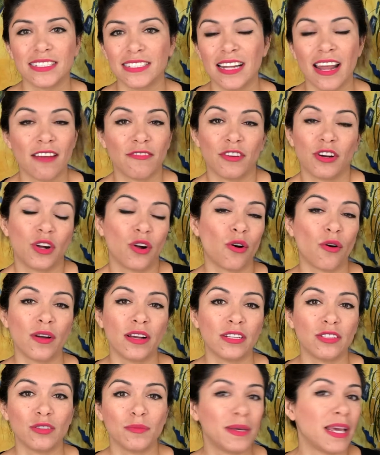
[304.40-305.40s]
never going
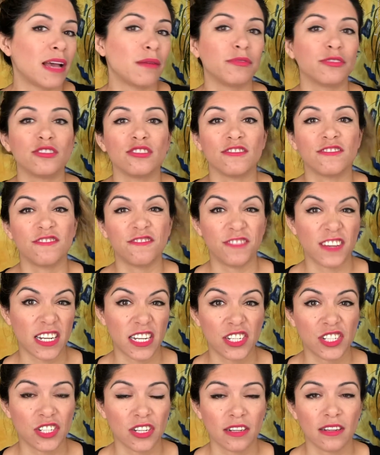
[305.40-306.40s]
to be able to
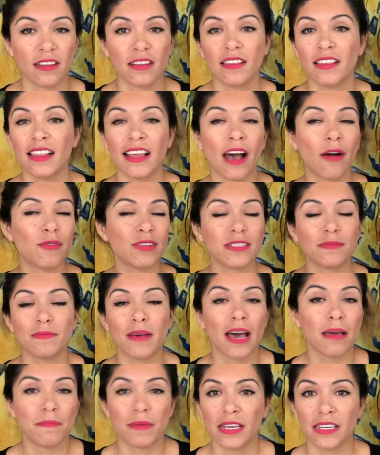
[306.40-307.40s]
finish it. That was
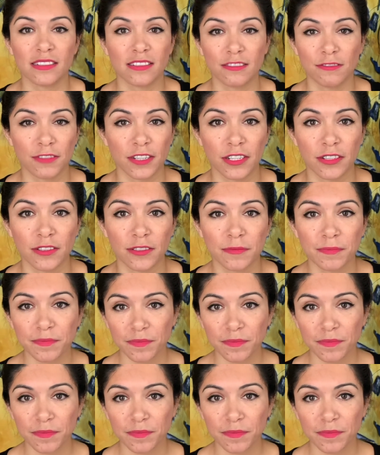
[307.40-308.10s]
my biggest fear.